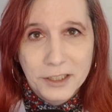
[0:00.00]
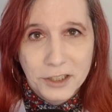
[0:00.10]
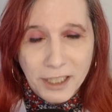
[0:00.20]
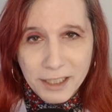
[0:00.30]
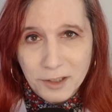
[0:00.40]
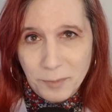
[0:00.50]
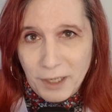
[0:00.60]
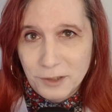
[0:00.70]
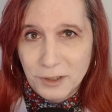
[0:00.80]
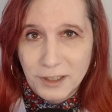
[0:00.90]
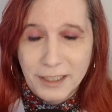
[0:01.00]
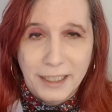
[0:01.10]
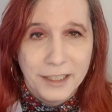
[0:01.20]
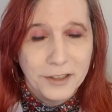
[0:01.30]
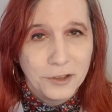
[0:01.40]
check out the Patreon link
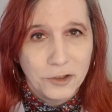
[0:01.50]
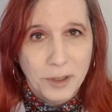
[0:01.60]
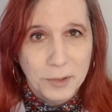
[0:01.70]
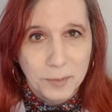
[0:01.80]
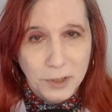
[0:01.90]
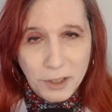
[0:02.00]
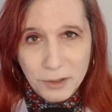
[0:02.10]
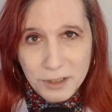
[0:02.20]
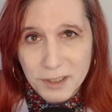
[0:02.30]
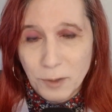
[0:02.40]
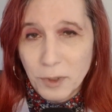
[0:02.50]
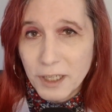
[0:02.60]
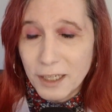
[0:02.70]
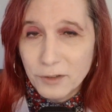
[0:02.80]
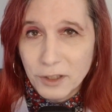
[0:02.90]
in the description below to see what
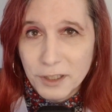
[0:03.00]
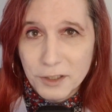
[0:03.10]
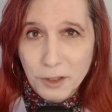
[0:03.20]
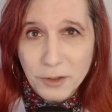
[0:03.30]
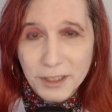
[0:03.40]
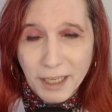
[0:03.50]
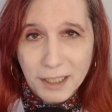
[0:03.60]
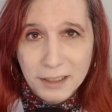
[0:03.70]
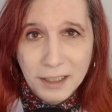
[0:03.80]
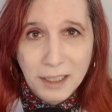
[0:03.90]
kind of goodies you can get